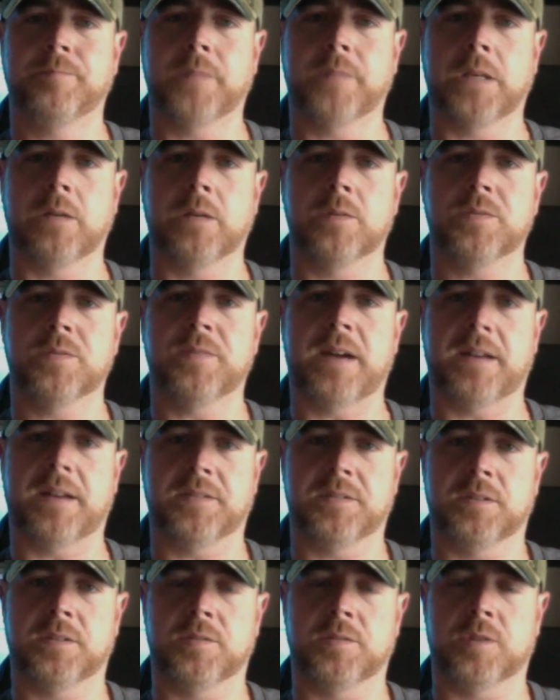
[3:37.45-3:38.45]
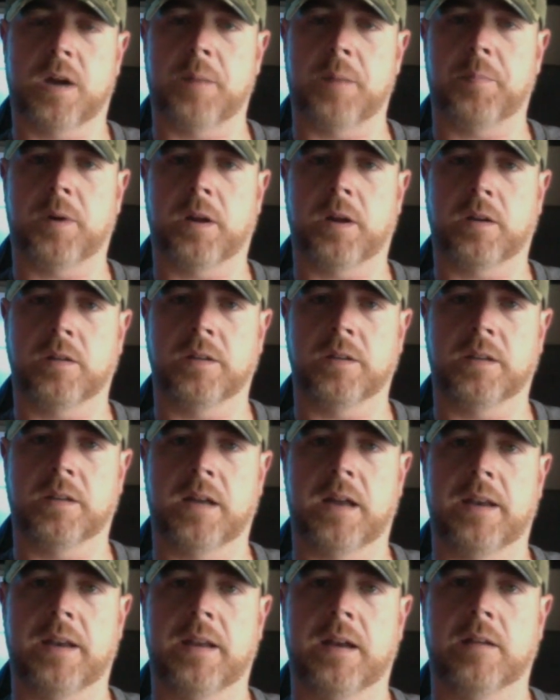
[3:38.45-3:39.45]
as fast as it dropped, probably couldn't have
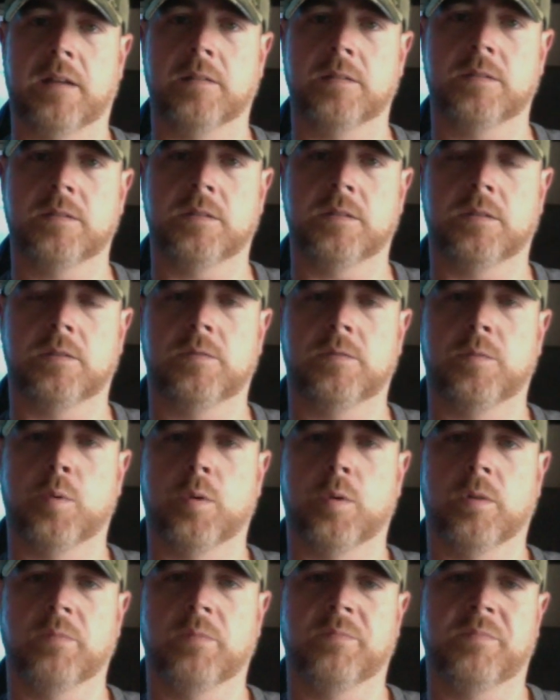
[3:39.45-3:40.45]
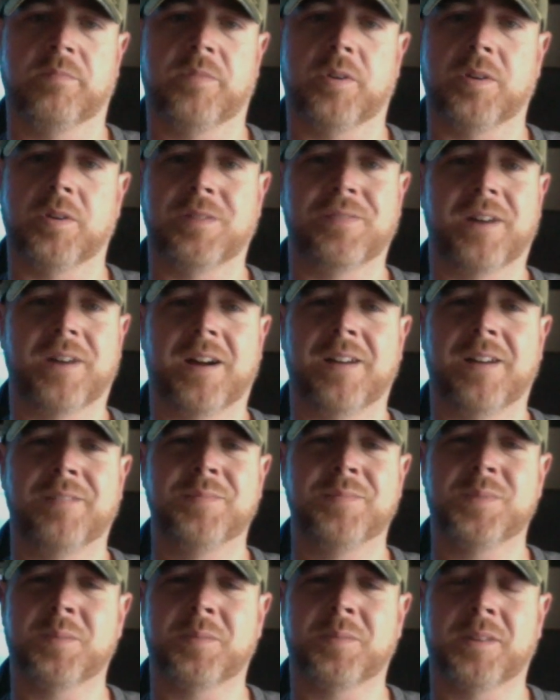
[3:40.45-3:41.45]
gotten out till 435,
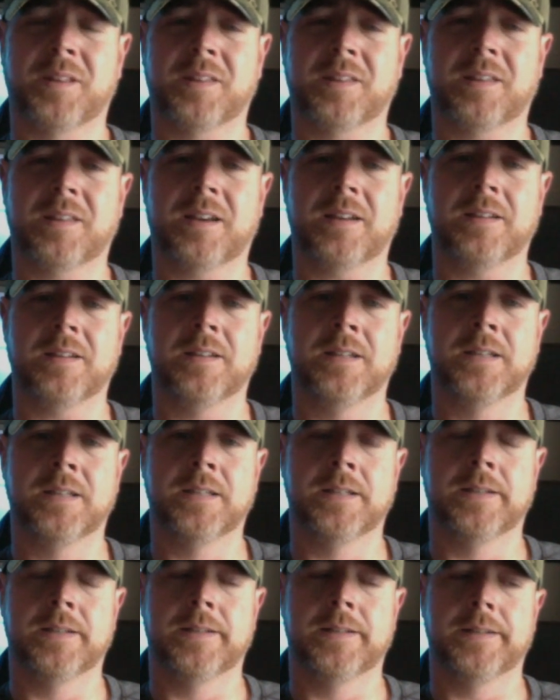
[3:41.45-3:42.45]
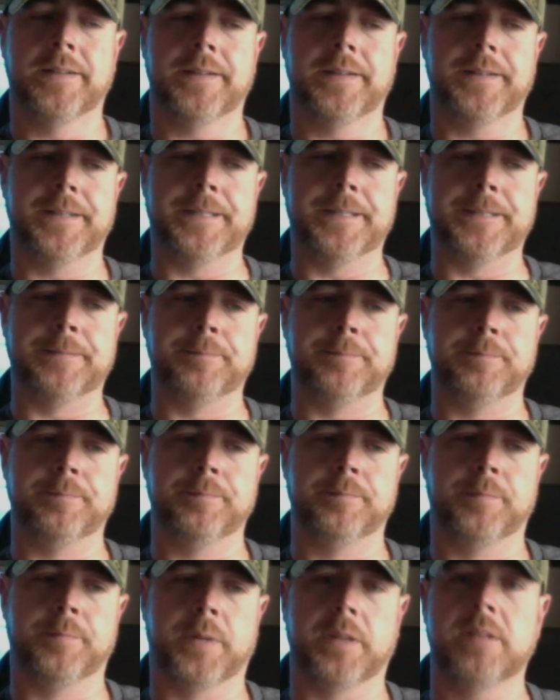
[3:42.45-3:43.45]
something like that.
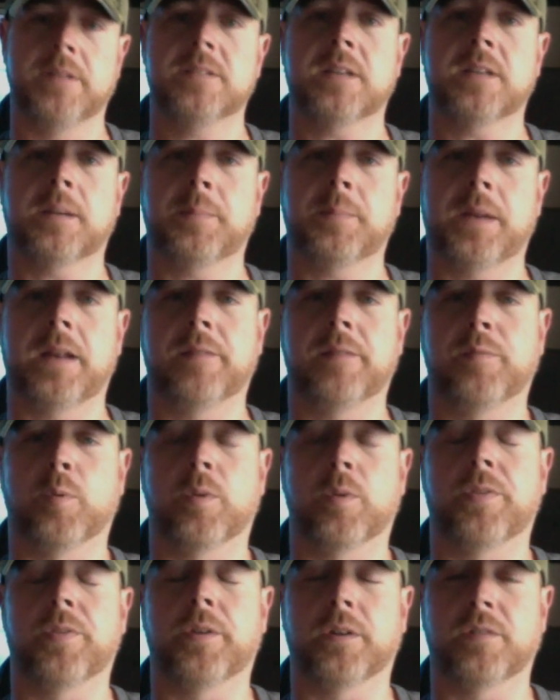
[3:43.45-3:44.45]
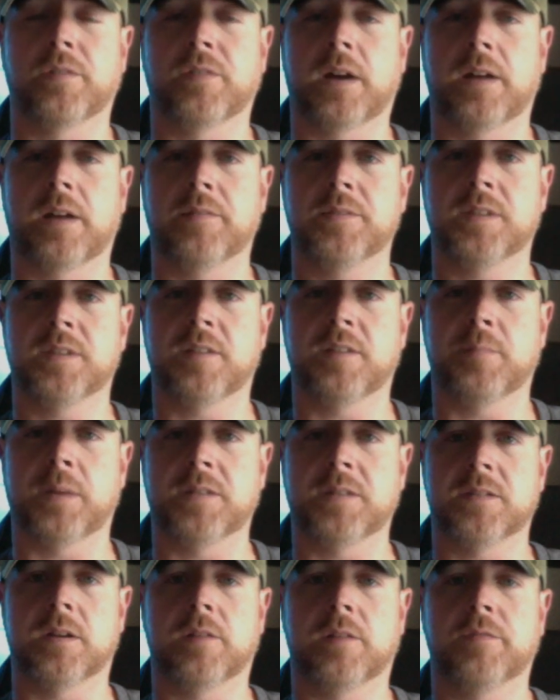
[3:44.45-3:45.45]
But at least I'd have been out at 435, saved
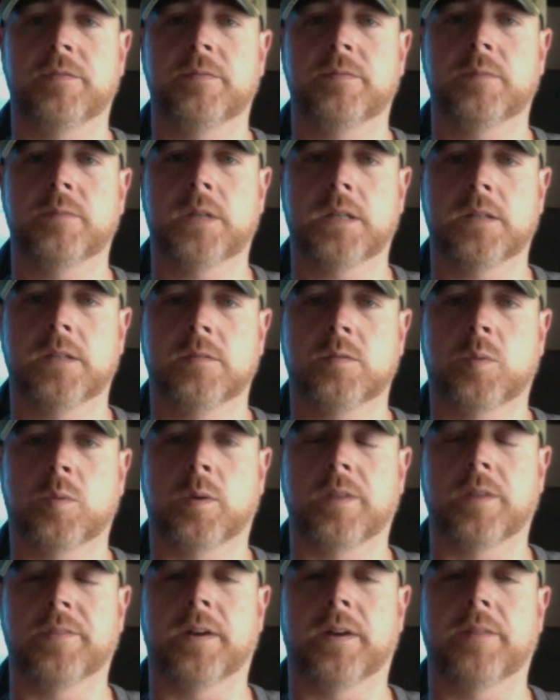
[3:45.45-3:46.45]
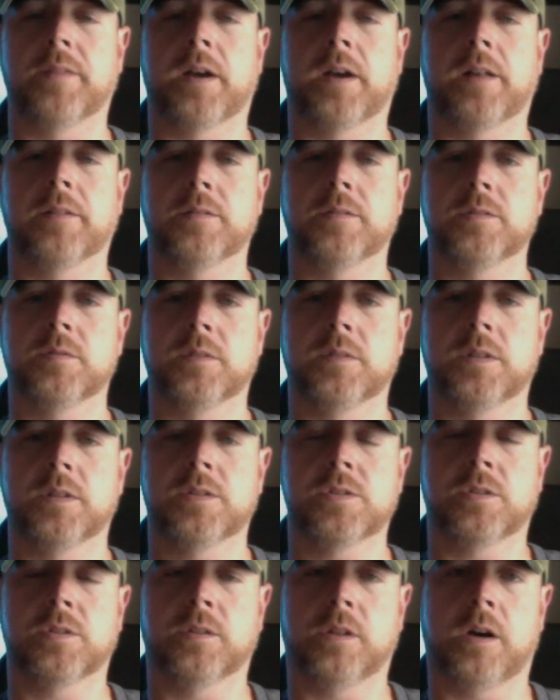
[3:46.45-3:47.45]
myself $25 of
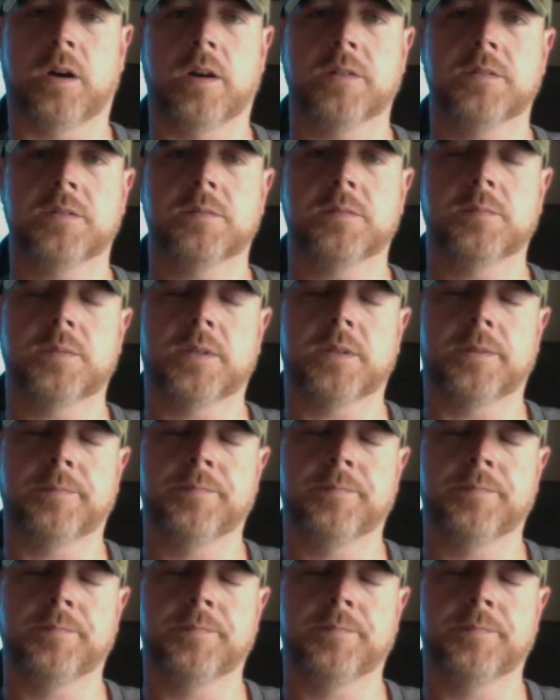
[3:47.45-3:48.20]
additional loss. So